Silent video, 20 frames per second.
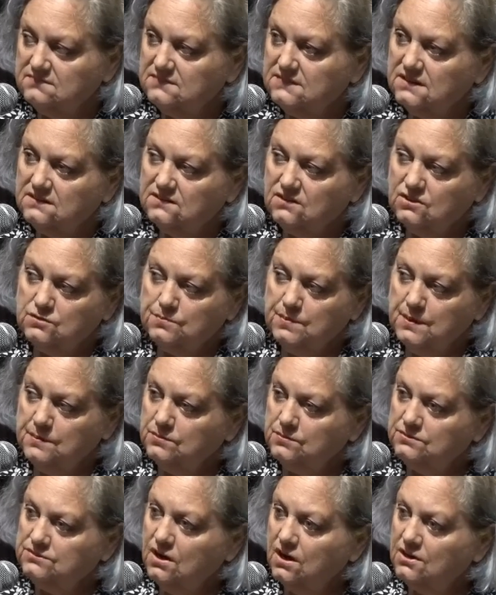those people will
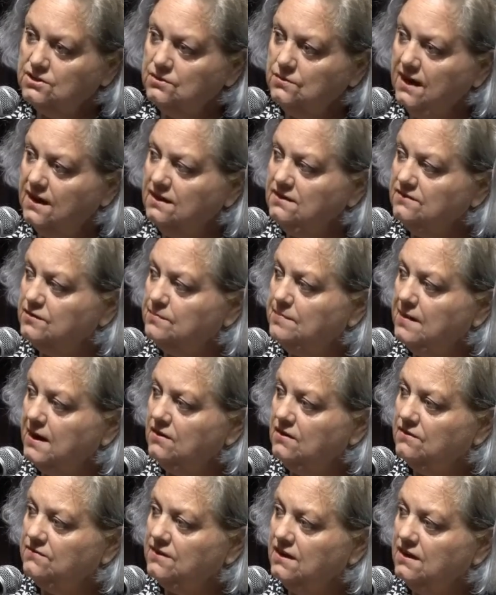talk you out of the power
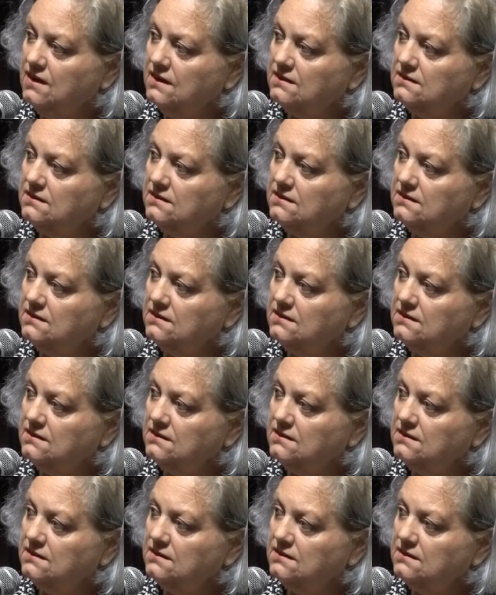of God.